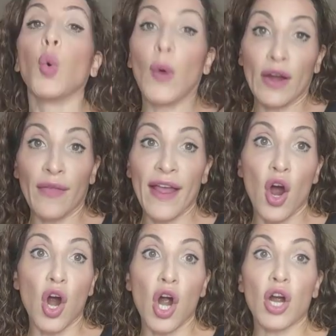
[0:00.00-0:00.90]
where they
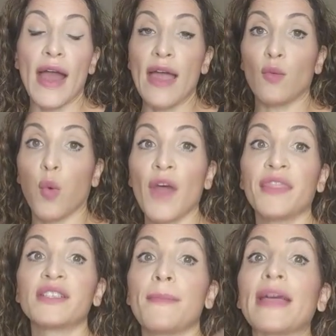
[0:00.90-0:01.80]
are and
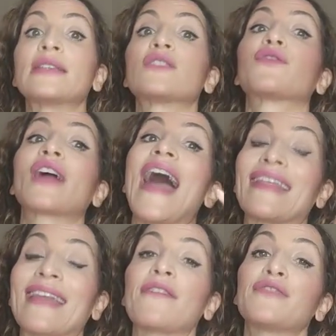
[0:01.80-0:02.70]
what the demand is for
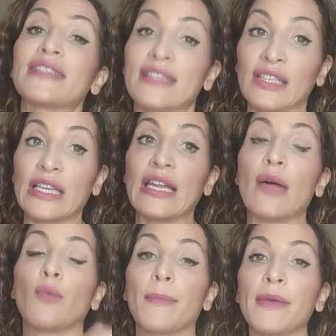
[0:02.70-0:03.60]
at that facility
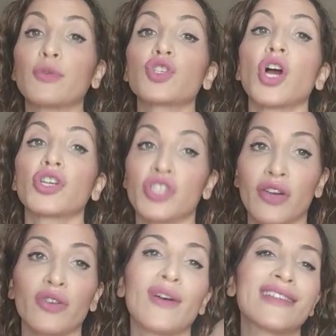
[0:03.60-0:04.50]
and what people charge
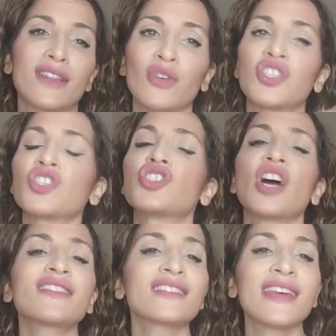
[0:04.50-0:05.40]
there. You guys know it's
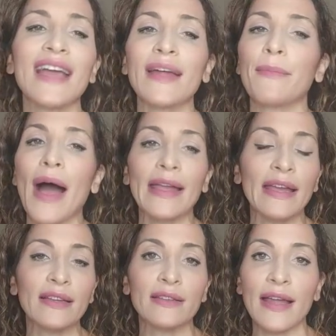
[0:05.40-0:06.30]
just like
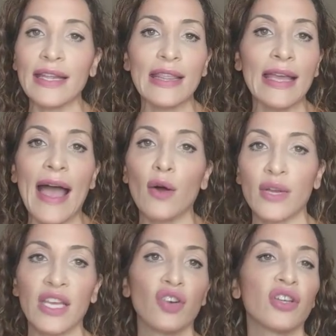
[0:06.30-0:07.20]
buying anything out
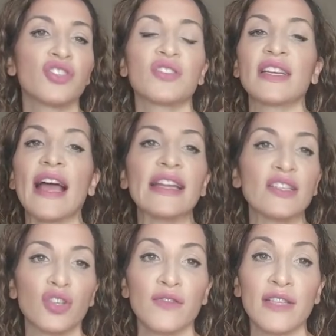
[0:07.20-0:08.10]
here. It's just like any
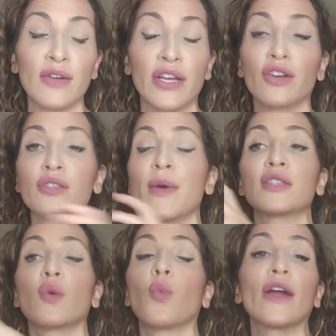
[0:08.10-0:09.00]
service out here. It
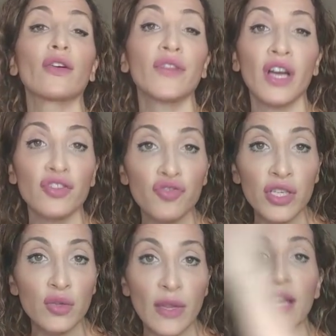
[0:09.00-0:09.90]
depends on where in the
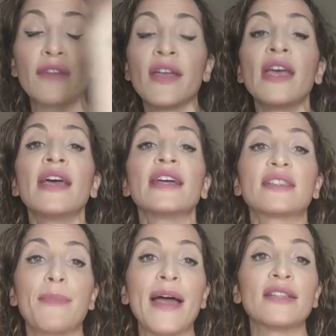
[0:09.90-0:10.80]
country you live. It
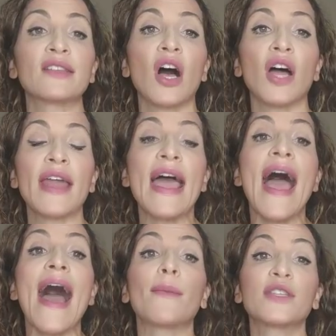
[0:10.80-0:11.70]
depends on
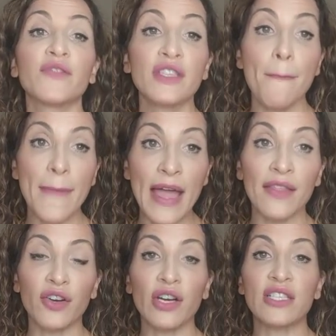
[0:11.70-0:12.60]
how much of a
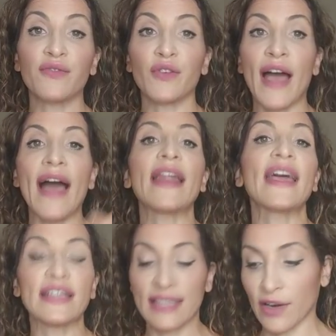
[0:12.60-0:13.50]
demand there is for that,
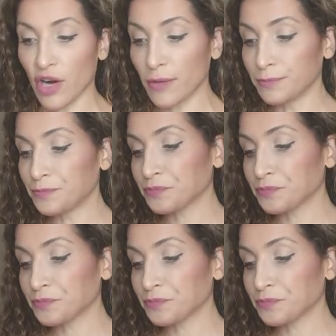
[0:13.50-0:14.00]
etc.